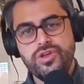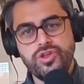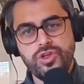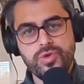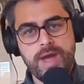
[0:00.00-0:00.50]

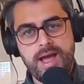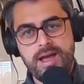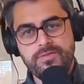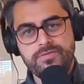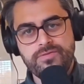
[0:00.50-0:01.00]
You
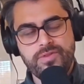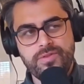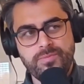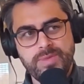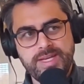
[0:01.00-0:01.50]
have
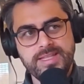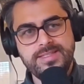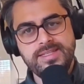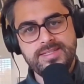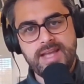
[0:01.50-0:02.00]

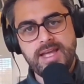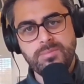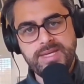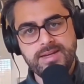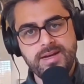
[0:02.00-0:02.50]
McKinsey
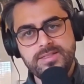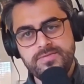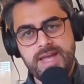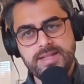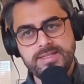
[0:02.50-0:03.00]
saying because
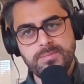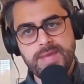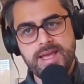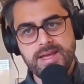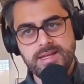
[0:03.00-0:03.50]
of that
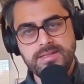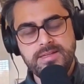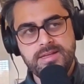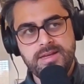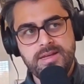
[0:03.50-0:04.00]

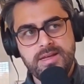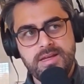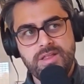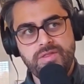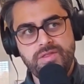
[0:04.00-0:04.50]
demand,
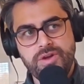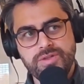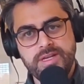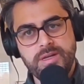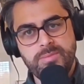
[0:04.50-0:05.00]

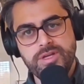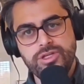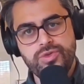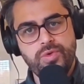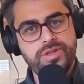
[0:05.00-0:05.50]
there's going to be a
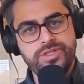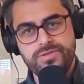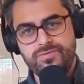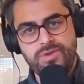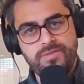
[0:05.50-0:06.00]
shortage
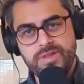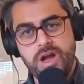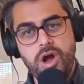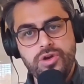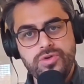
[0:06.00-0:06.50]
of roughly
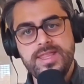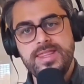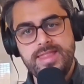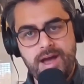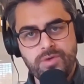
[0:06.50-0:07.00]

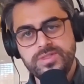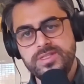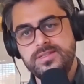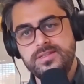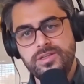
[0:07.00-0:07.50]

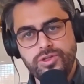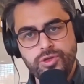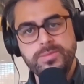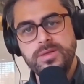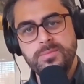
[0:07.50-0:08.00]
100,000
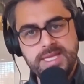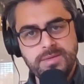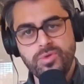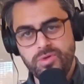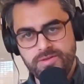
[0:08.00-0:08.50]
human
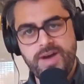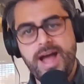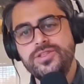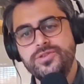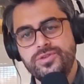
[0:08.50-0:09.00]
people,
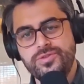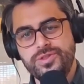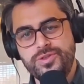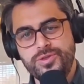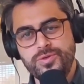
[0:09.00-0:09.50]

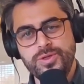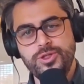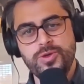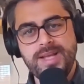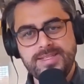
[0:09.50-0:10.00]
advisors, to
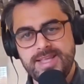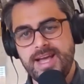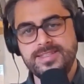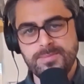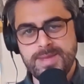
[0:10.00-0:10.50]
address
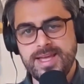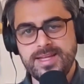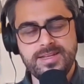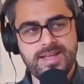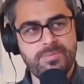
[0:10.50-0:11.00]
that
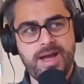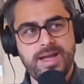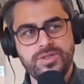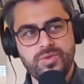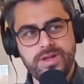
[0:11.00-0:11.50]
demand
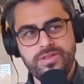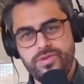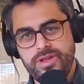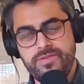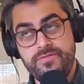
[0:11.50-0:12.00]
by
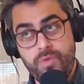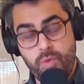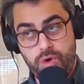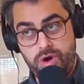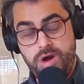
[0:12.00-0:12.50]

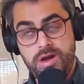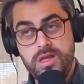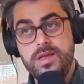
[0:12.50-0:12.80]
2034,